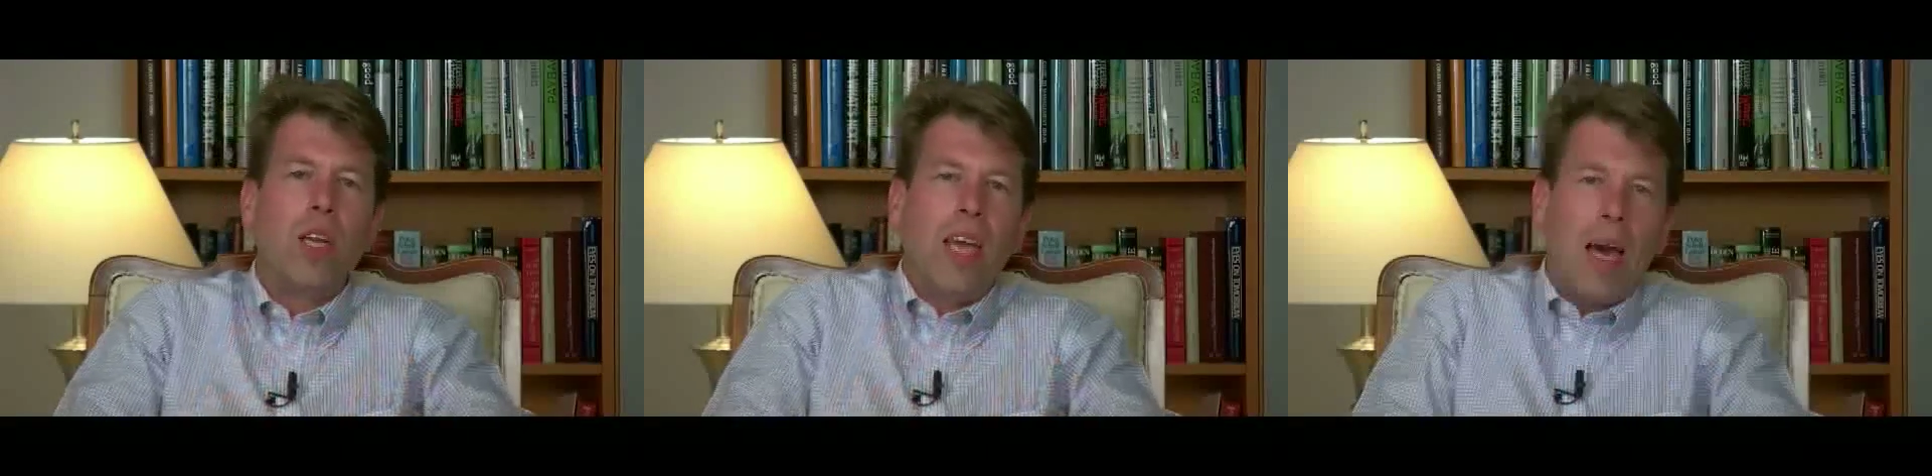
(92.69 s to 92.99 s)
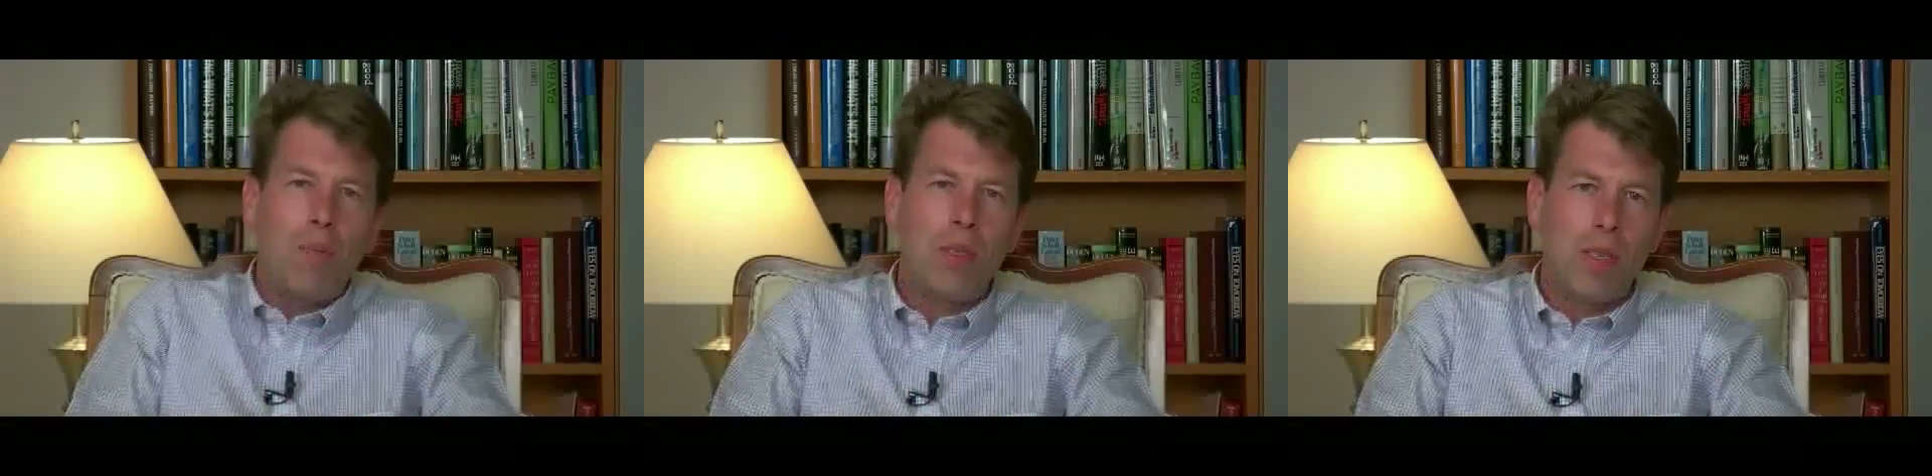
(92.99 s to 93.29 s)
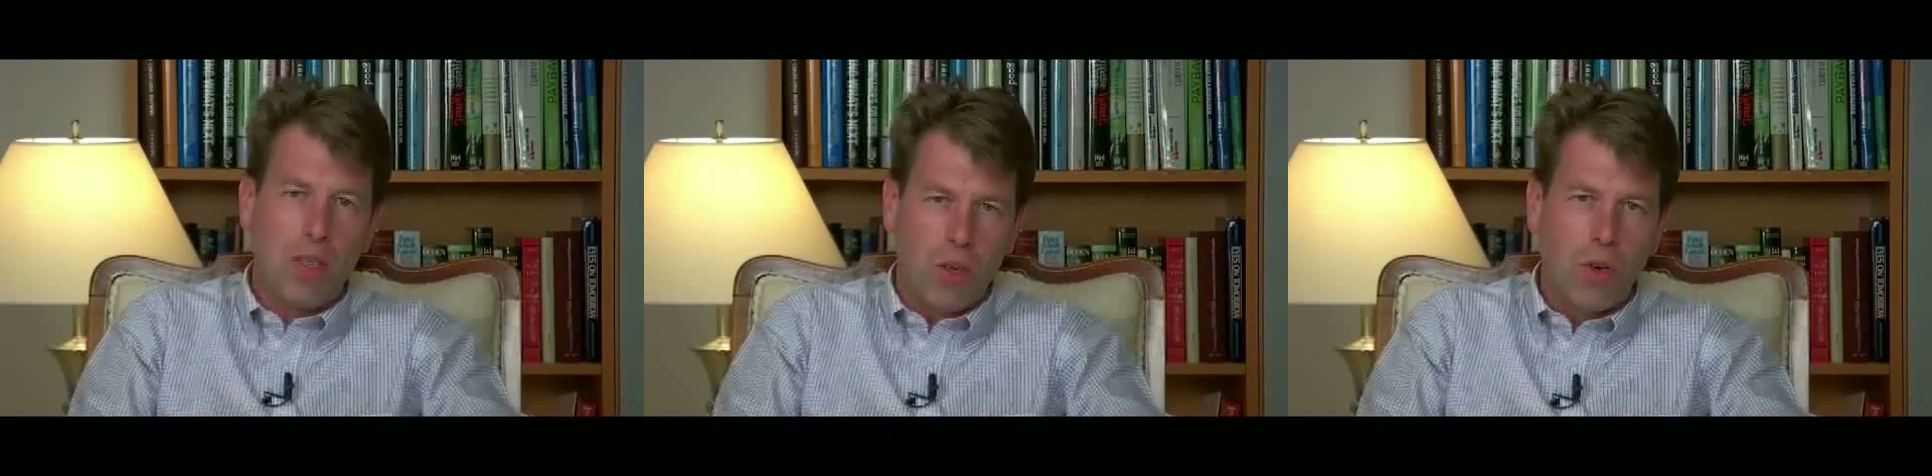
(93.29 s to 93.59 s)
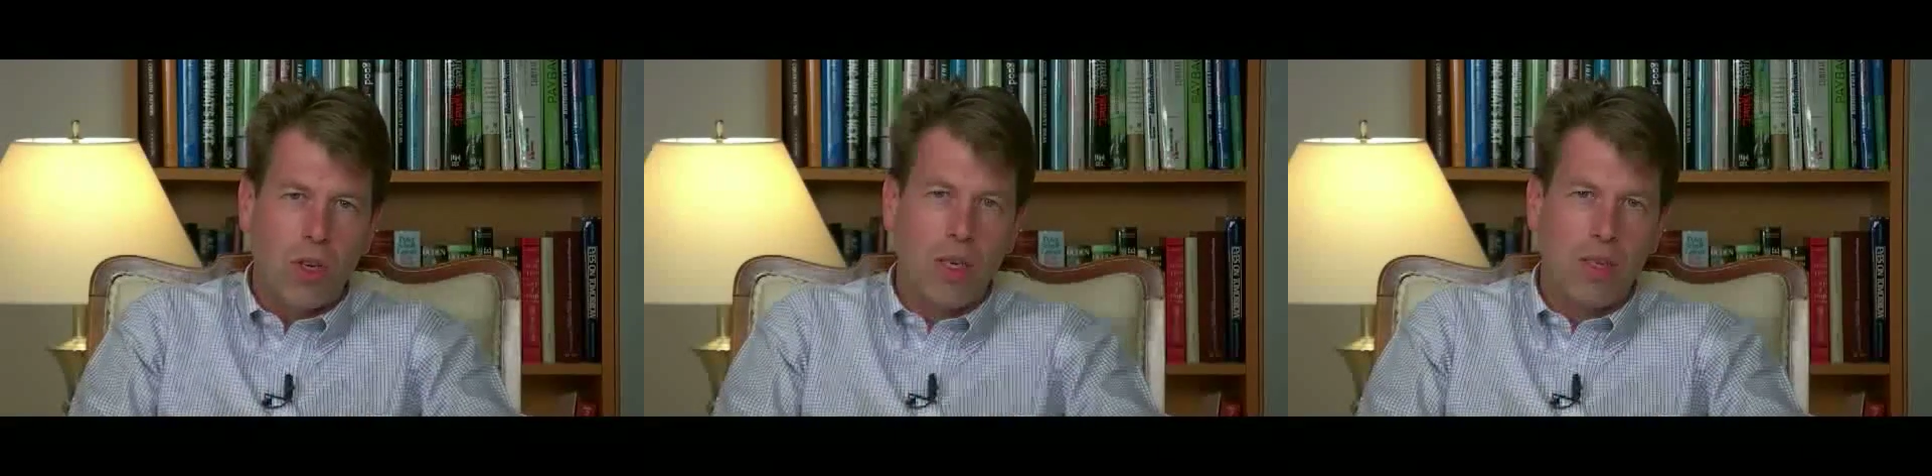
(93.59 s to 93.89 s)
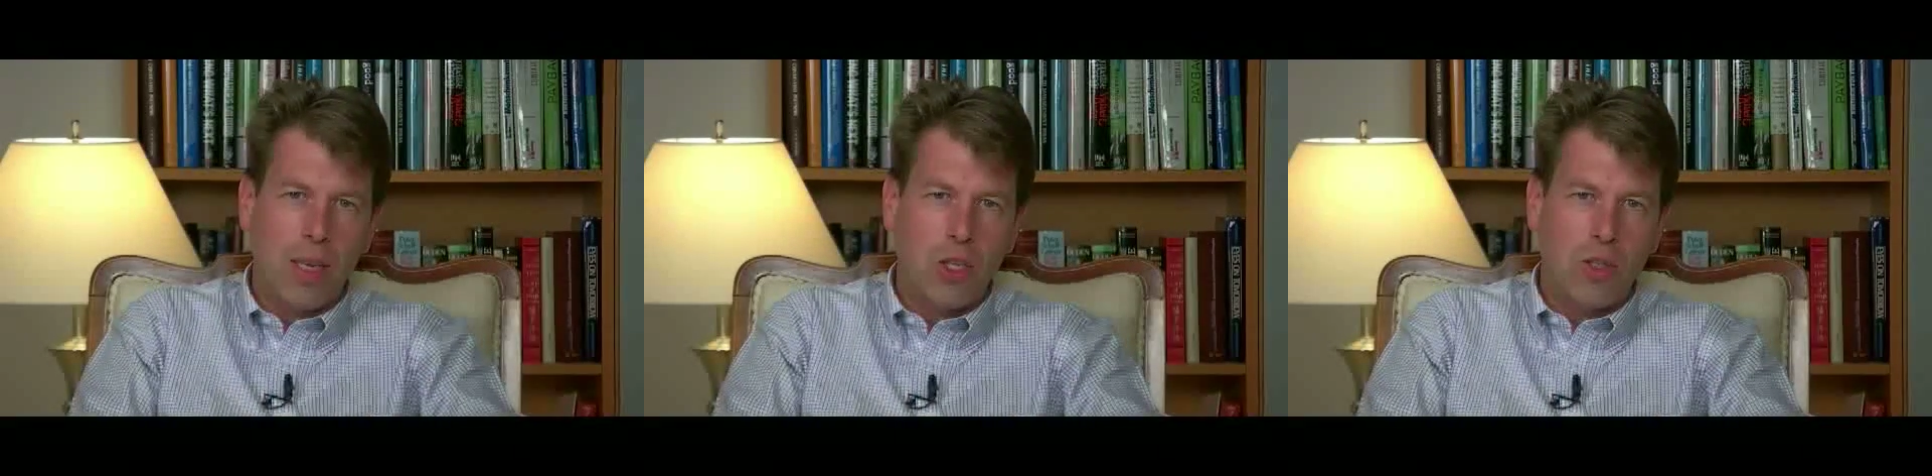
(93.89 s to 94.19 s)
really happens in your
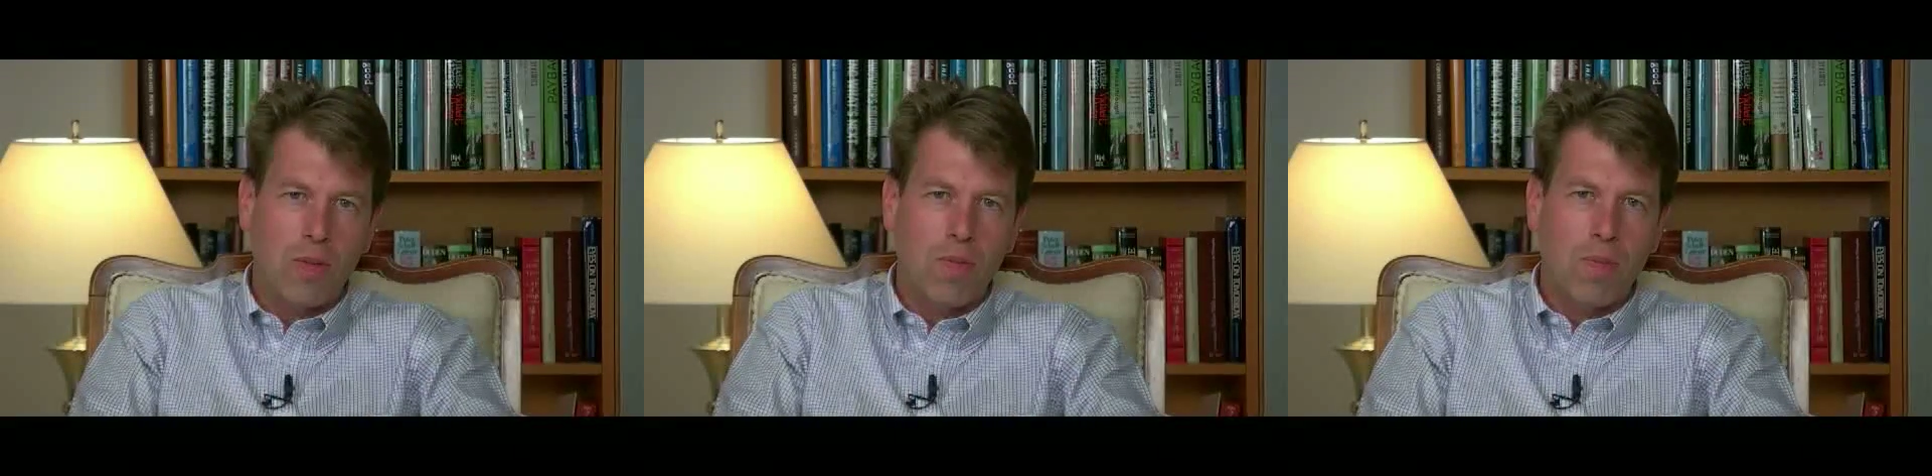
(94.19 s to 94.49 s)
organization.